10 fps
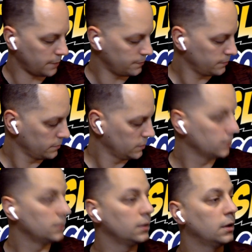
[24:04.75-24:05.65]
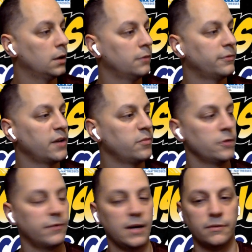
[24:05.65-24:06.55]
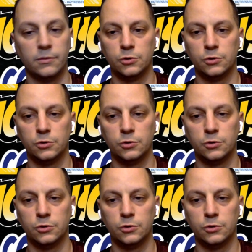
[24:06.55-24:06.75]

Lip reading: Yeah, 5.5,